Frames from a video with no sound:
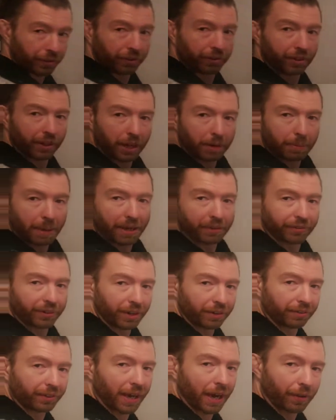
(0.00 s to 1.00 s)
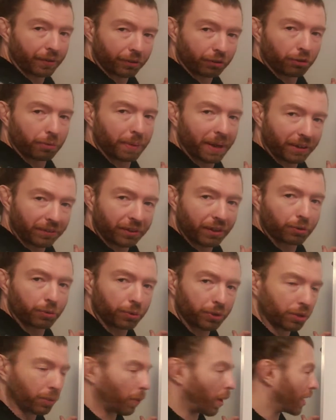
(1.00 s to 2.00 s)
isn't going to make sense now. This will make sense
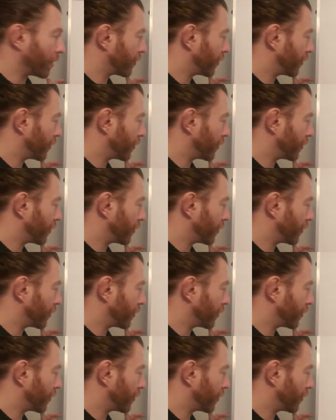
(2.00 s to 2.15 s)
when you watch